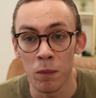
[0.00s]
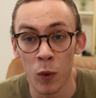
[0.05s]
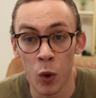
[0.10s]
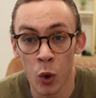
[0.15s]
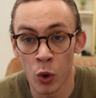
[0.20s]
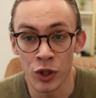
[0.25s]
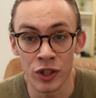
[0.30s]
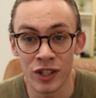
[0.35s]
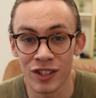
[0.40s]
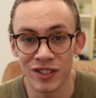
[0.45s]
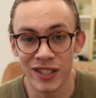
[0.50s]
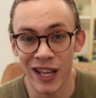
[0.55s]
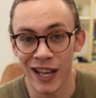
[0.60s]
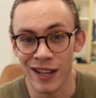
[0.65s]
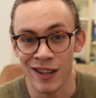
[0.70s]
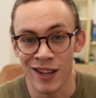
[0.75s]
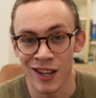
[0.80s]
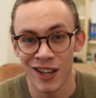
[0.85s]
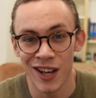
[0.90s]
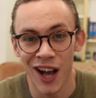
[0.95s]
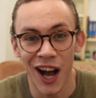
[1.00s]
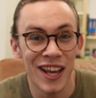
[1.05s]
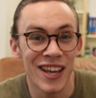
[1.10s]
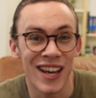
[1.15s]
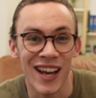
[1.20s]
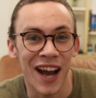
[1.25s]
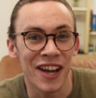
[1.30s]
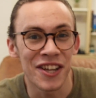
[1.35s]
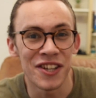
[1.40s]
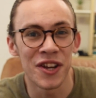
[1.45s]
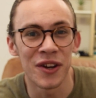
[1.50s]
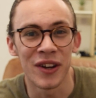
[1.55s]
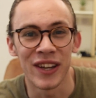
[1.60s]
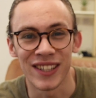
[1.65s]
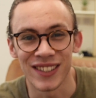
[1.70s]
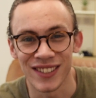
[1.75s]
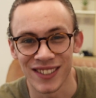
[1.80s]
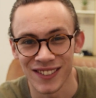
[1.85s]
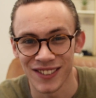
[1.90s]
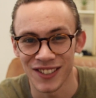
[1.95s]
Or you could say, hiya, how you
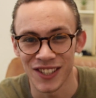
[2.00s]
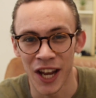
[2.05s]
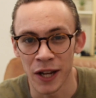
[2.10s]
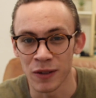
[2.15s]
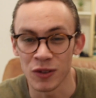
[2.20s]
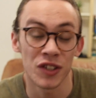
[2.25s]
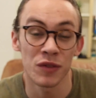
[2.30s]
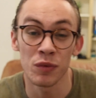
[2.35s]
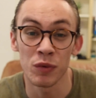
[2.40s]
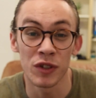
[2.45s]
doing? You know, just